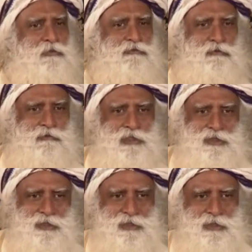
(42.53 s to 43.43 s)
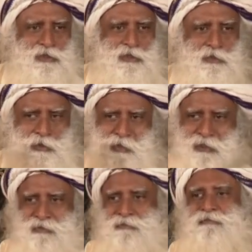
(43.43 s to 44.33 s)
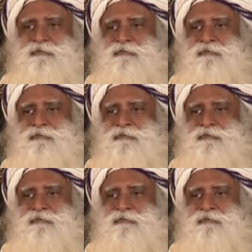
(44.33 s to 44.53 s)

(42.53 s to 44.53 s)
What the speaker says: full-fledged human being.